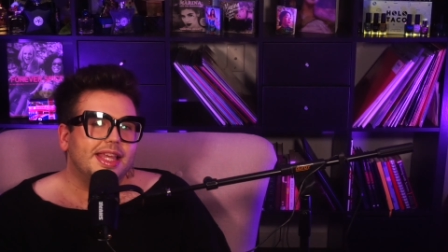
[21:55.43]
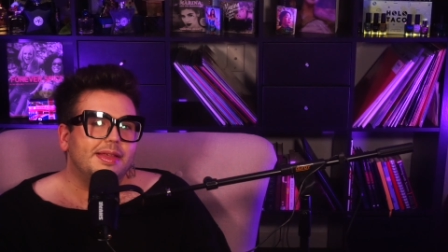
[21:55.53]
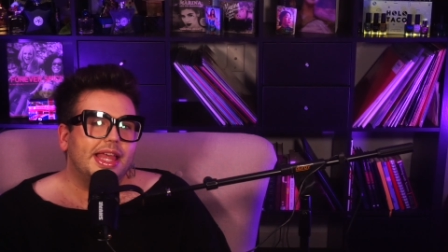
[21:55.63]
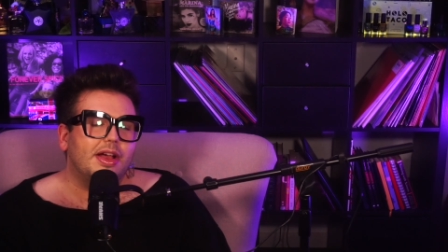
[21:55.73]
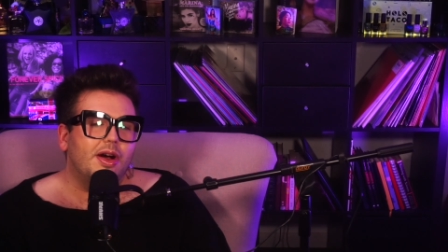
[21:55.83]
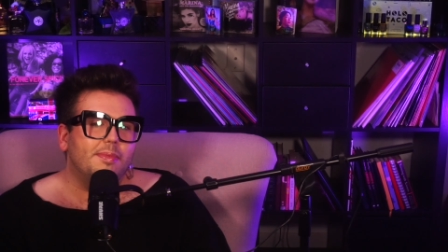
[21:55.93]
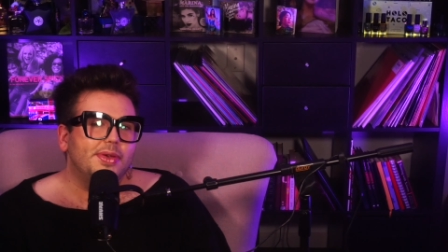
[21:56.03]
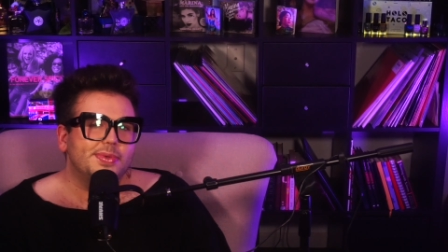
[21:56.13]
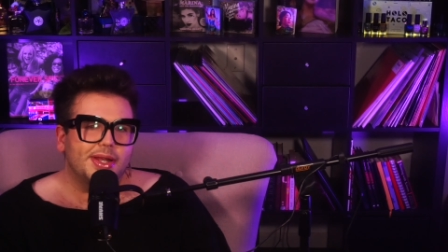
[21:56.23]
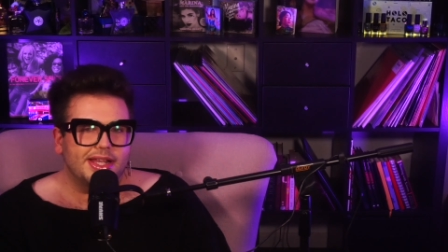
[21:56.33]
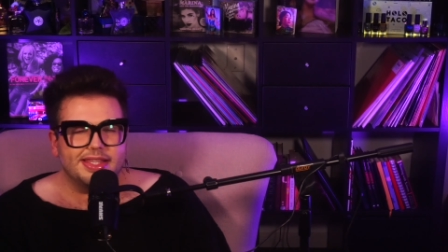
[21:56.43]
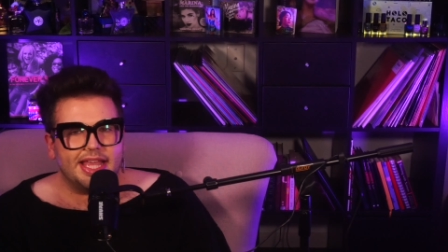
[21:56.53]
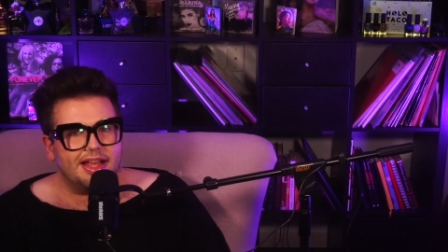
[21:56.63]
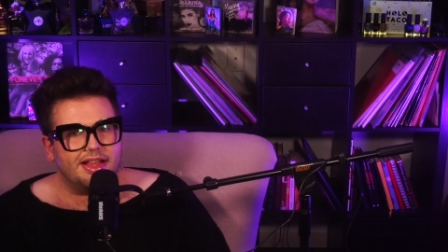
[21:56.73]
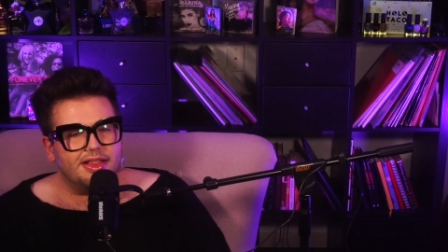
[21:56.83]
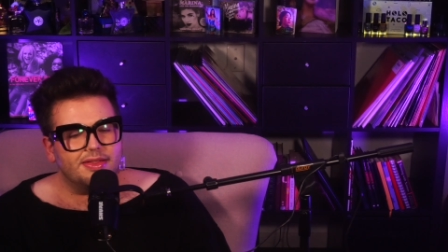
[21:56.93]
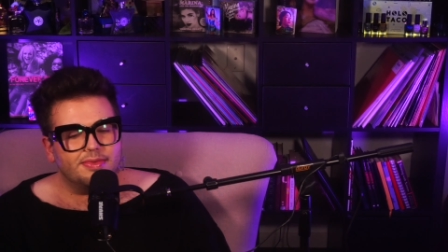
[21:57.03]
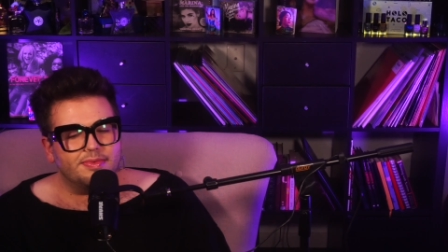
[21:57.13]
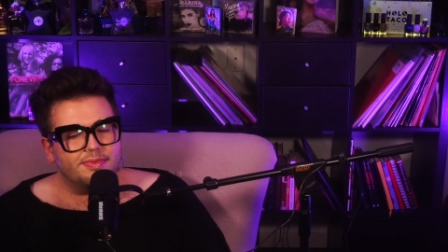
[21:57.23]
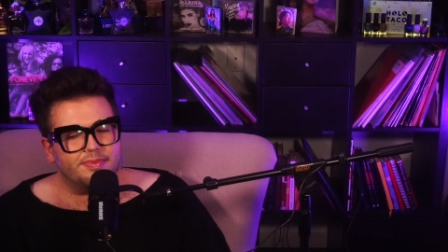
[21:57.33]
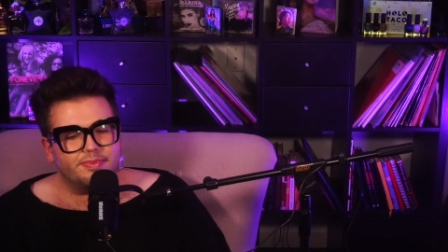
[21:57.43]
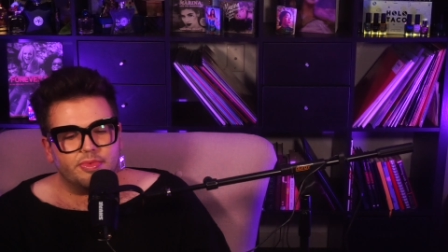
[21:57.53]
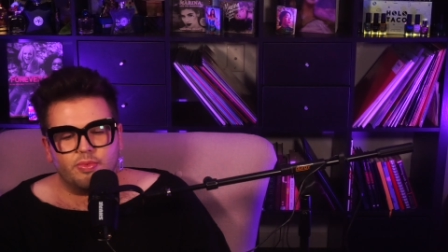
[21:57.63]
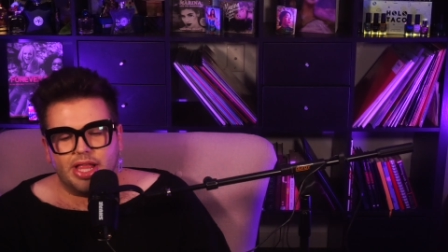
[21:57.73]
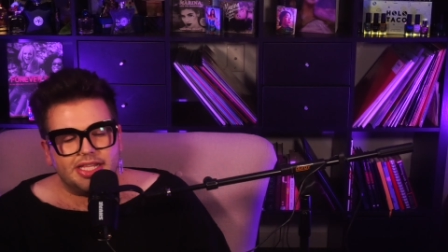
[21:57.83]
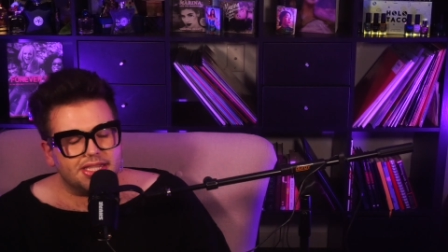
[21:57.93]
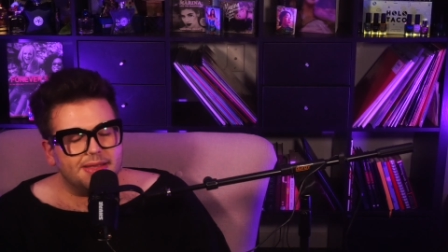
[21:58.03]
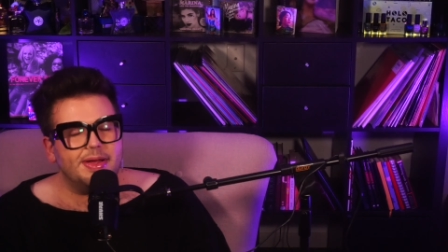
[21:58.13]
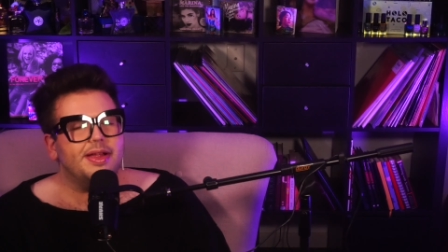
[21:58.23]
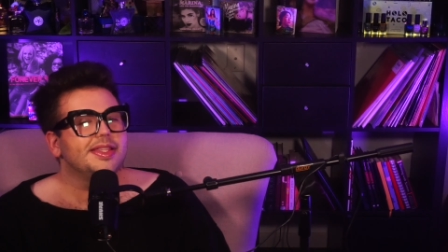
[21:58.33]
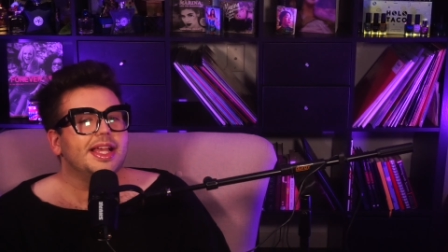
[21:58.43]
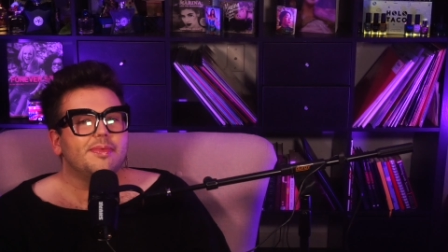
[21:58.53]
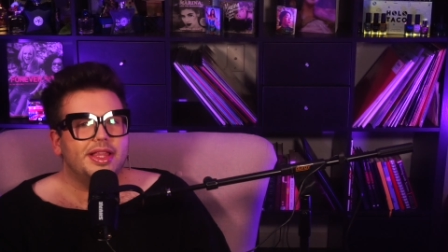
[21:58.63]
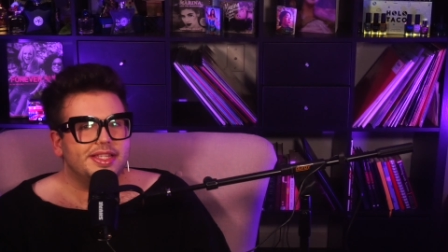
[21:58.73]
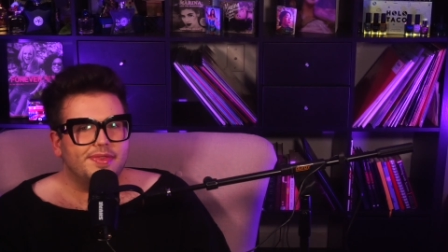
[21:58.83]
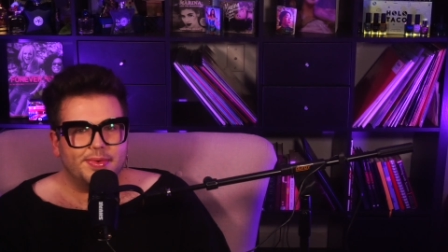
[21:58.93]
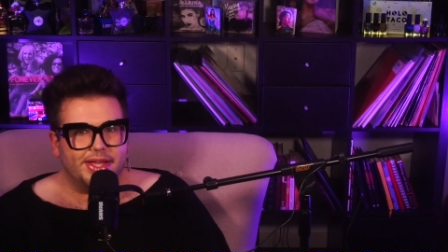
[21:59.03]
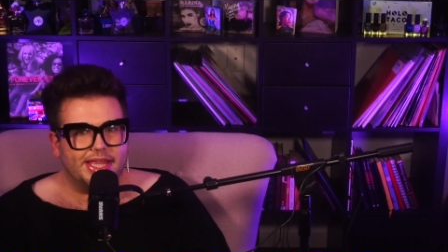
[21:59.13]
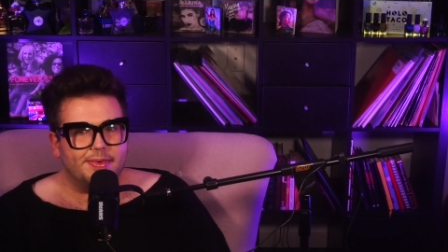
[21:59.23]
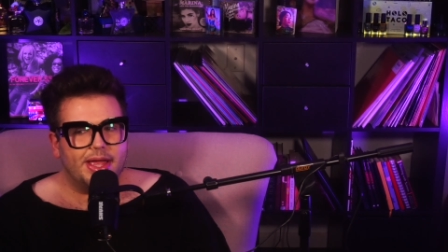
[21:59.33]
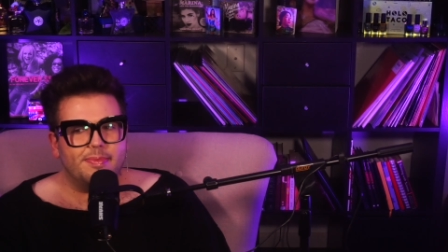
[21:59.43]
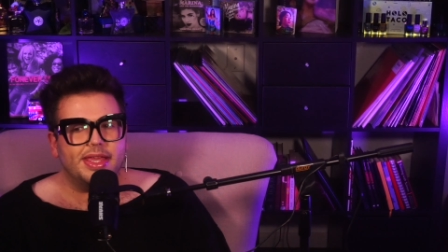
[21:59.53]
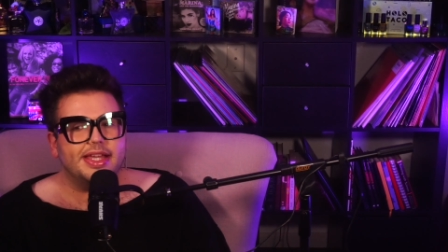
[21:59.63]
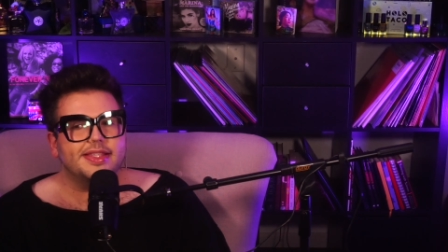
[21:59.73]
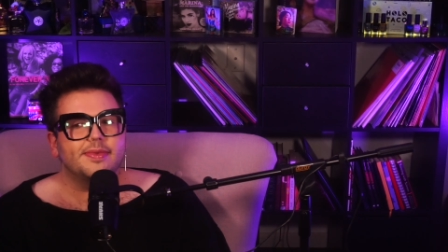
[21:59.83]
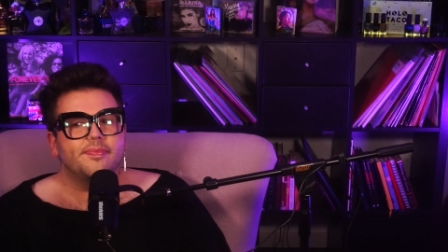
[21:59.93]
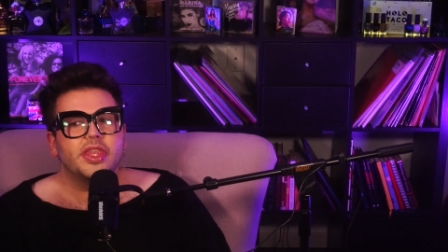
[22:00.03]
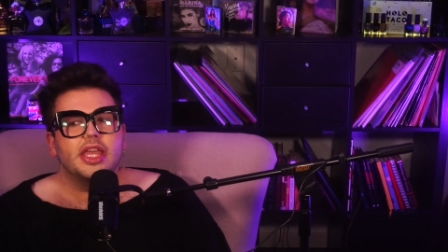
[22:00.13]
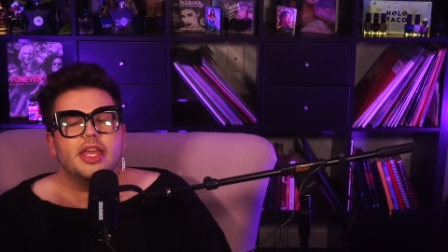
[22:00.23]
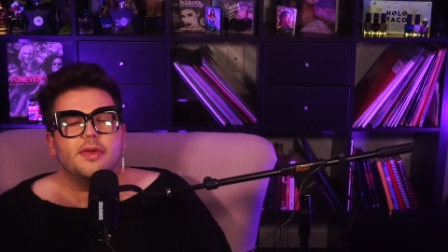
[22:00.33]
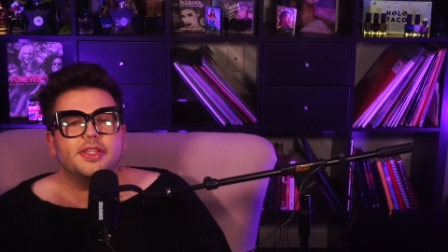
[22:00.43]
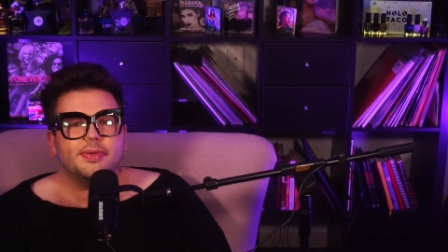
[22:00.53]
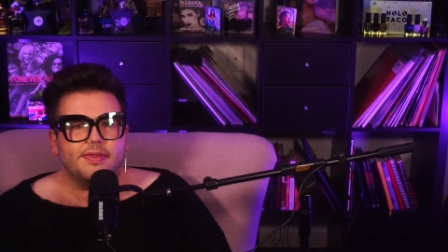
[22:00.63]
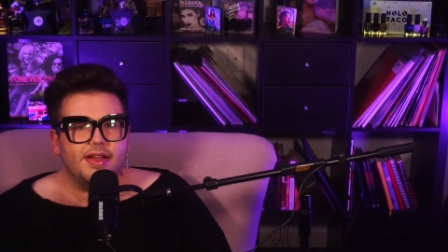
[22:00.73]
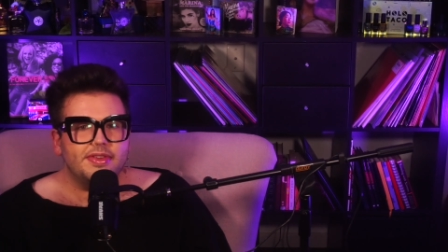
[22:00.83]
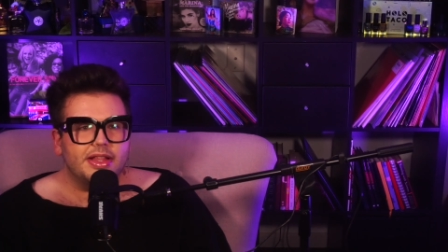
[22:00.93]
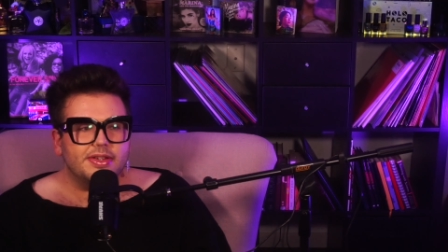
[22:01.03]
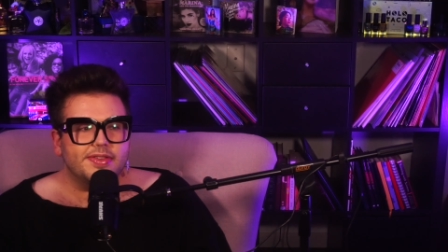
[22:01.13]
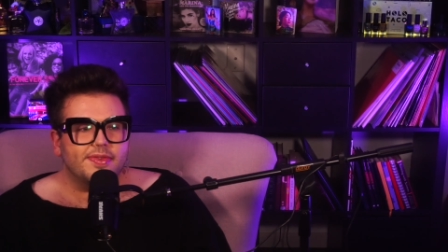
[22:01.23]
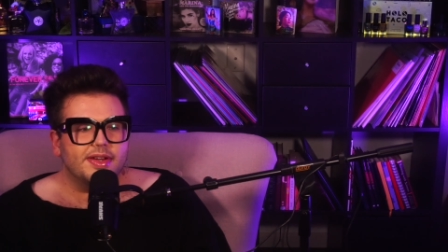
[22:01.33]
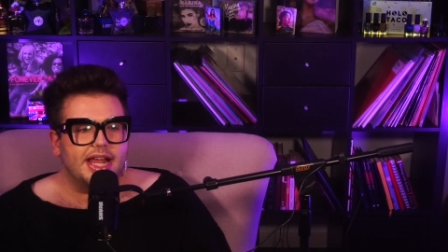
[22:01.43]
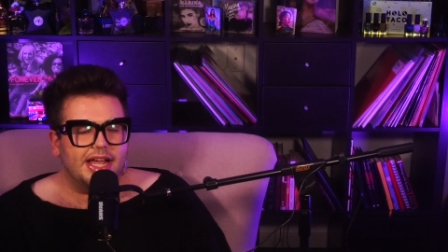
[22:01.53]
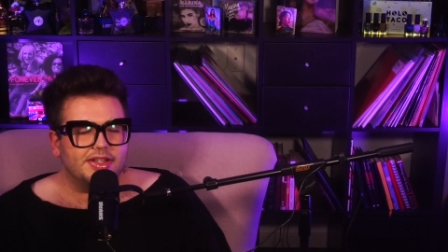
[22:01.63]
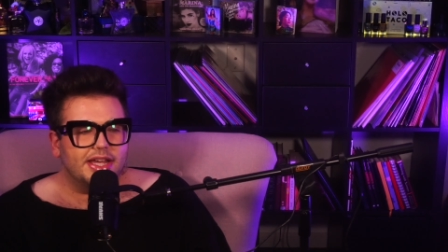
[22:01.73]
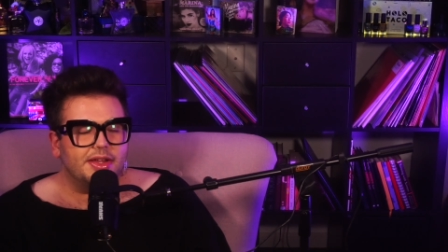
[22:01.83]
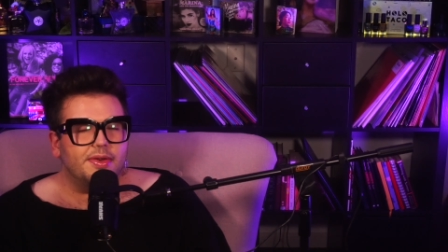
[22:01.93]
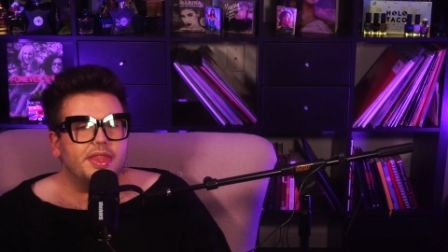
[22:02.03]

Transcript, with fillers: They like almost went on sale rel- they went on sale relatively quickly, right? Because it was $25 for an eyeshadow.